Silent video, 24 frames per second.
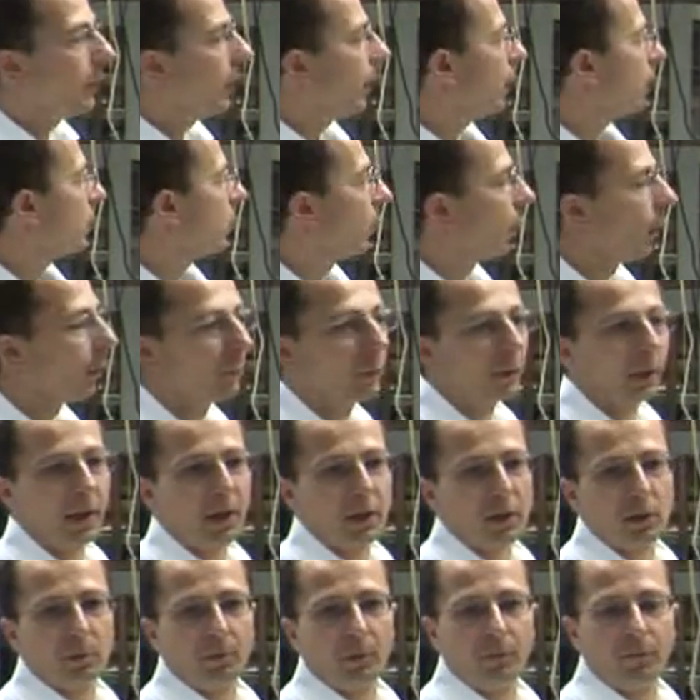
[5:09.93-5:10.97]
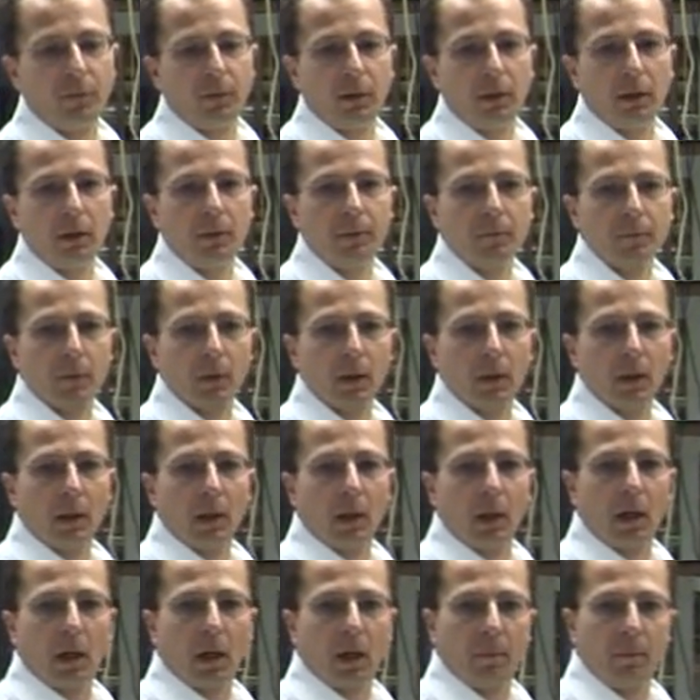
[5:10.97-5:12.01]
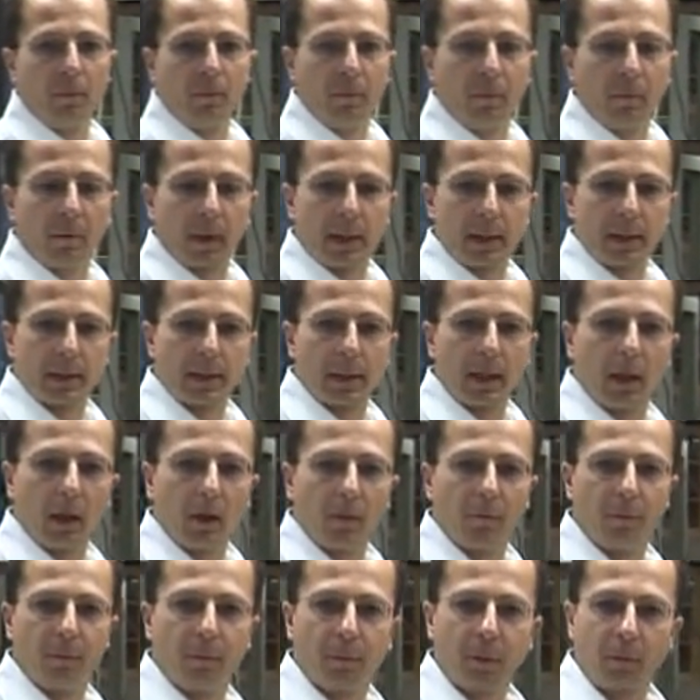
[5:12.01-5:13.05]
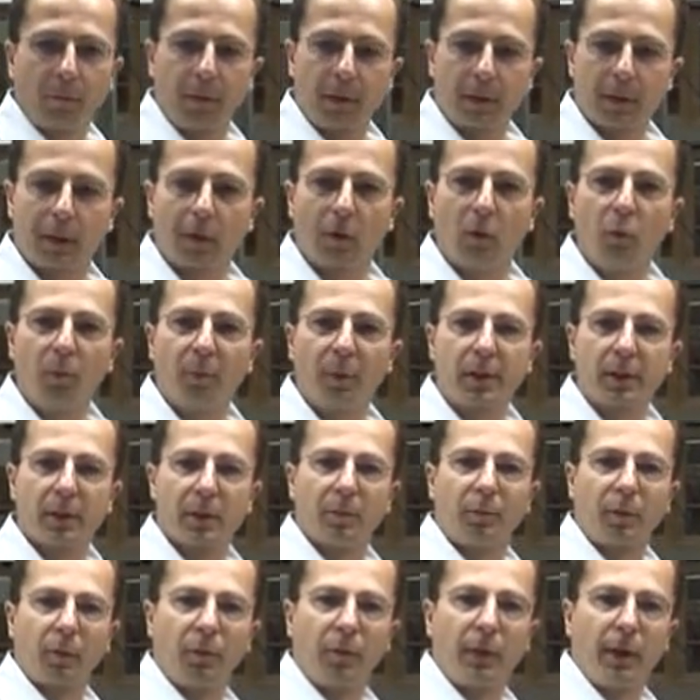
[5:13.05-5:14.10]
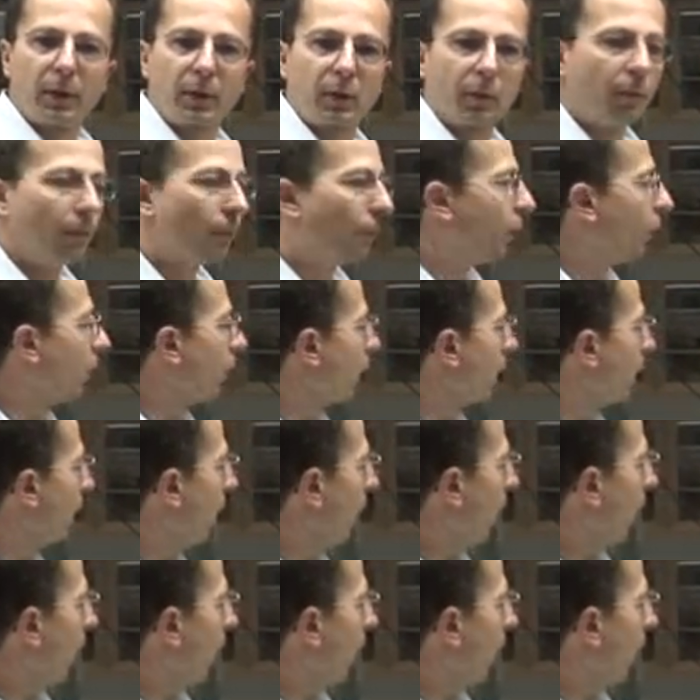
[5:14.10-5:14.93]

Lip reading: There is collaboration between myself, Professor Coopers, and Professor Ford